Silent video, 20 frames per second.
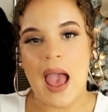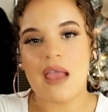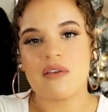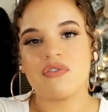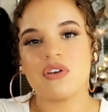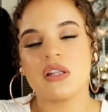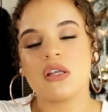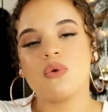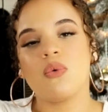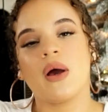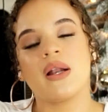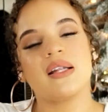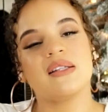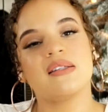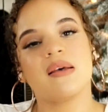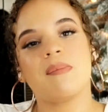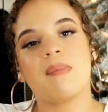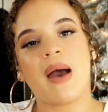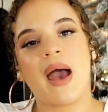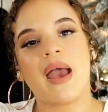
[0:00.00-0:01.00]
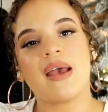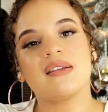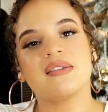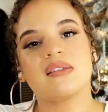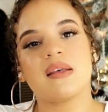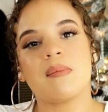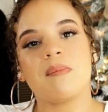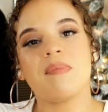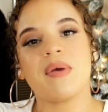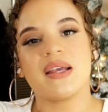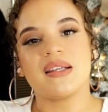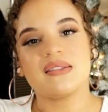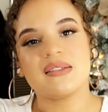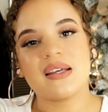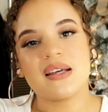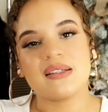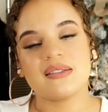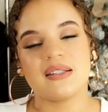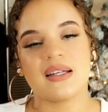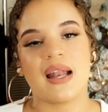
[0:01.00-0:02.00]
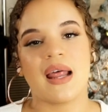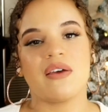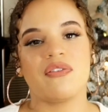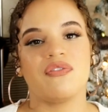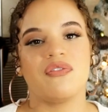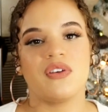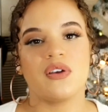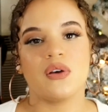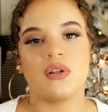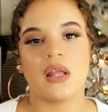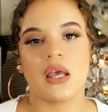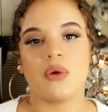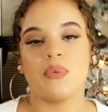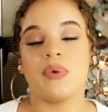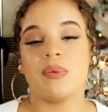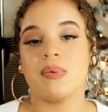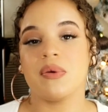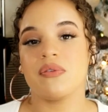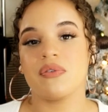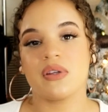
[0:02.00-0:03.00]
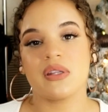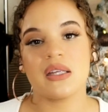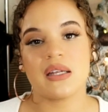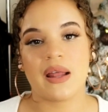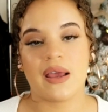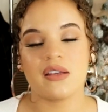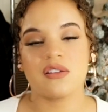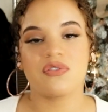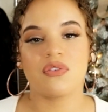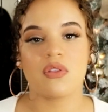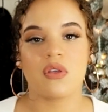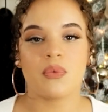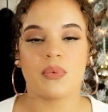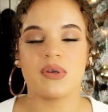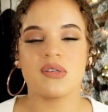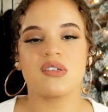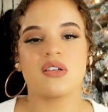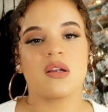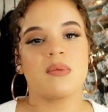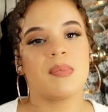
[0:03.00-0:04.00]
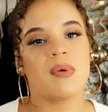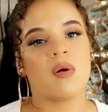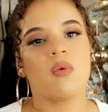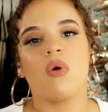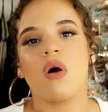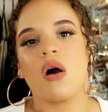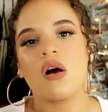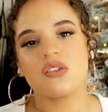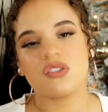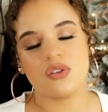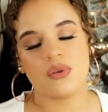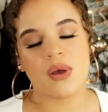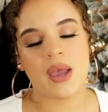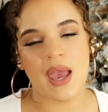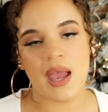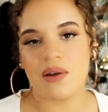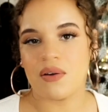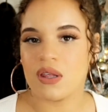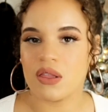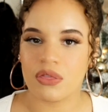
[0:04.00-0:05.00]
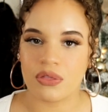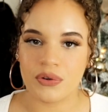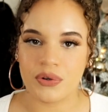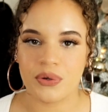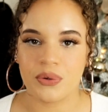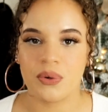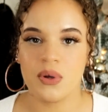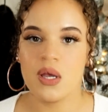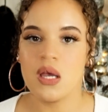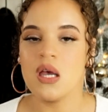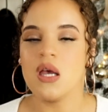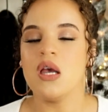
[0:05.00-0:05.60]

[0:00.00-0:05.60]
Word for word: I really wanted to buy some basics that I feel like would be really nice for the winter, but will also carry through